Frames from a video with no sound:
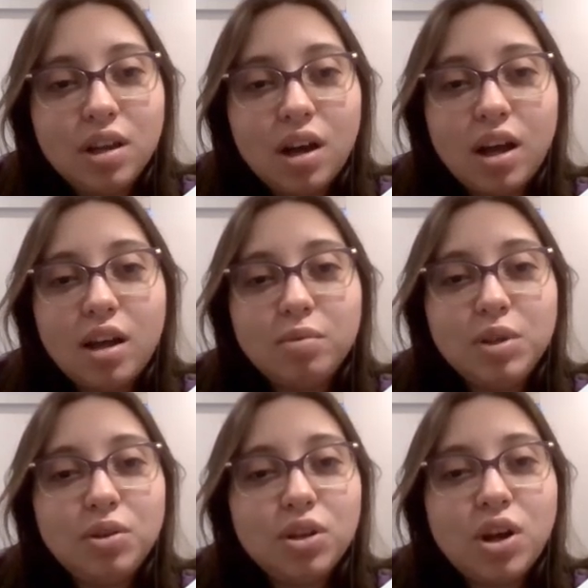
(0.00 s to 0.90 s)

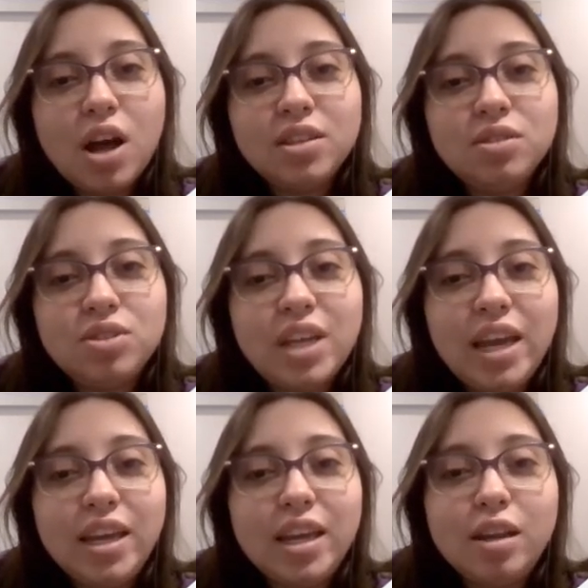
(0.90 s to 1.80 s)
The cost of
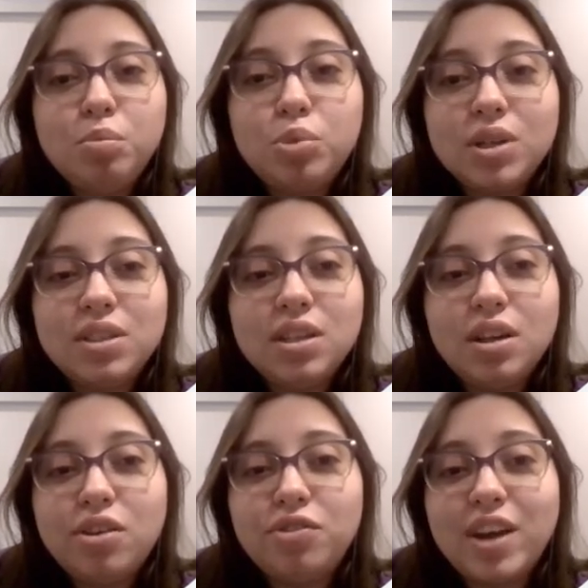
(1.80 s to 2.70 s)
staying in prison
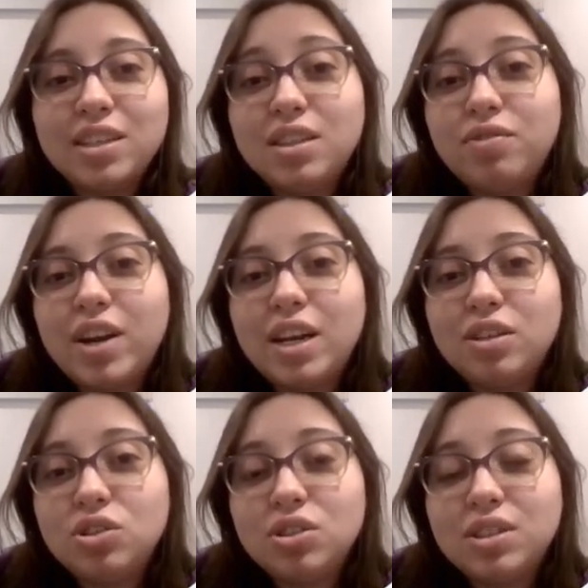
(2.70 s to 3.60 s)
affects the
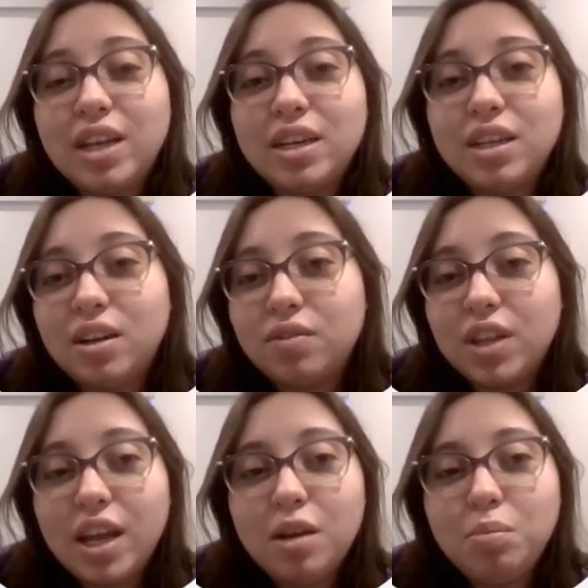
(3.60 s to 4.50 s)
financial standing of the
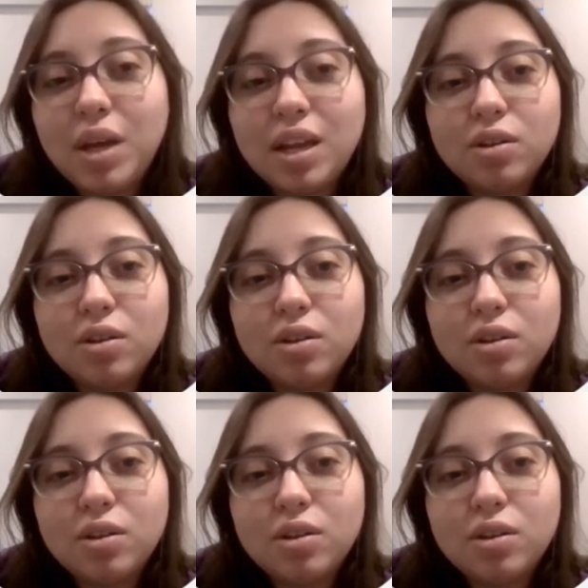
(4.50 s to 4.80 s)
inmate.